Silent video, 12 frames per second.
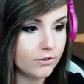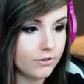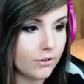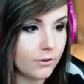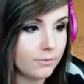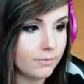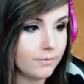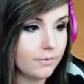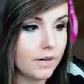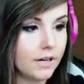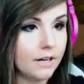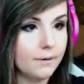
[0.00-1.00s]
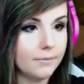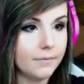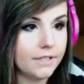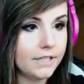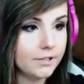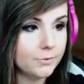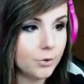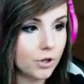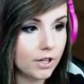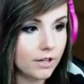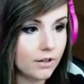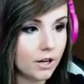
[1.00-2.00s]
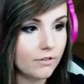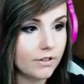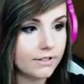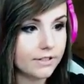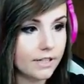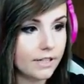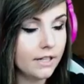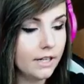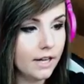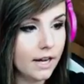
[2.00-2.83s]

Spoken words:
from T-spawn, obviously.